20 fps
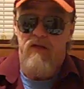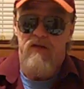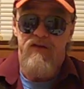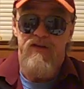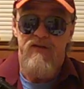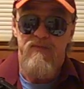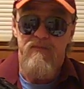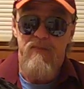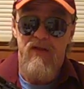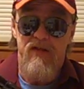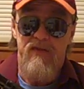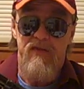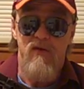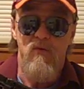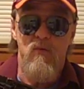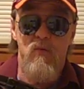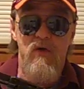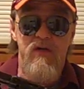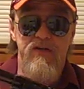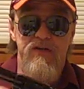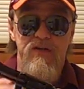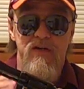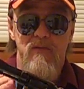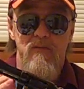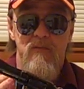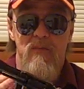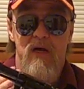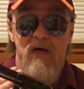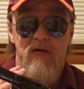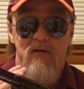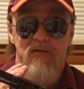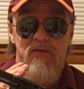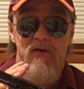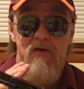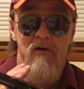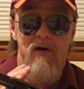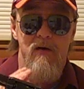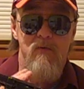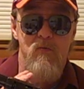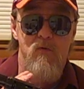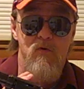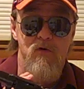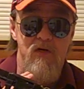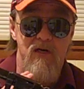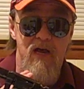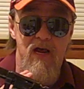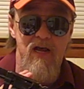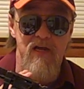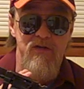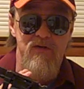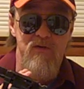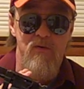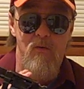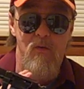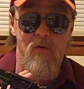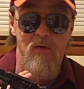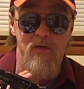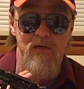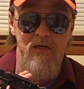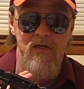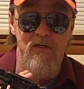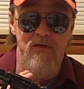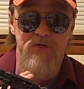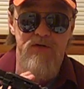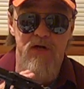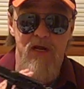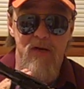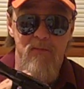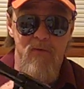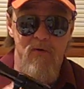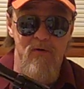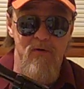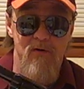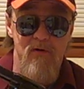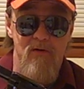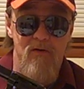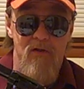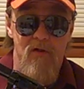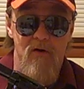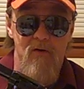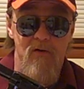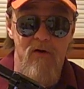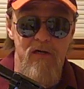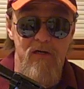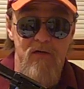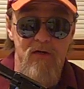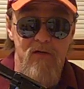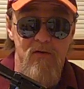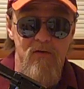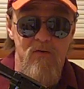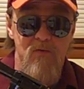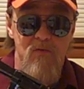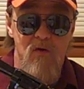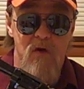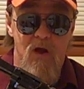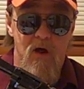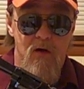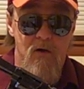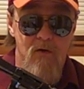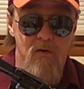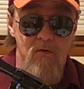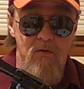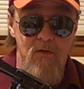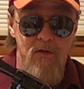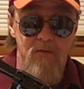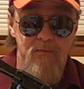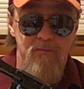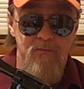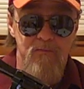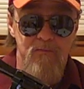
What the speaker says: Smith & Wesson Model 31-1, chambered in .32 long.